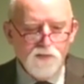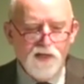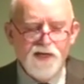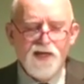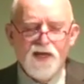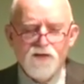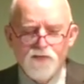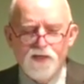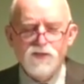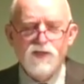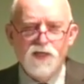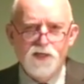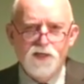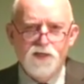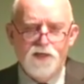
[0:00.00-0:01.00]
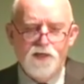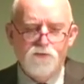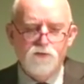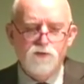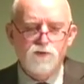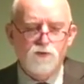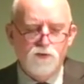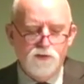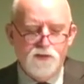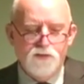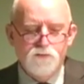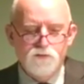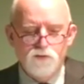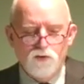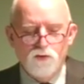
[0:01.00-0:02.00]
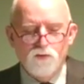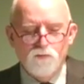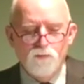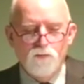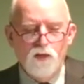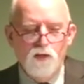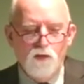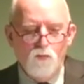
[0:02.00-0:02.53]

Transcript: And out of that checking account, there's certain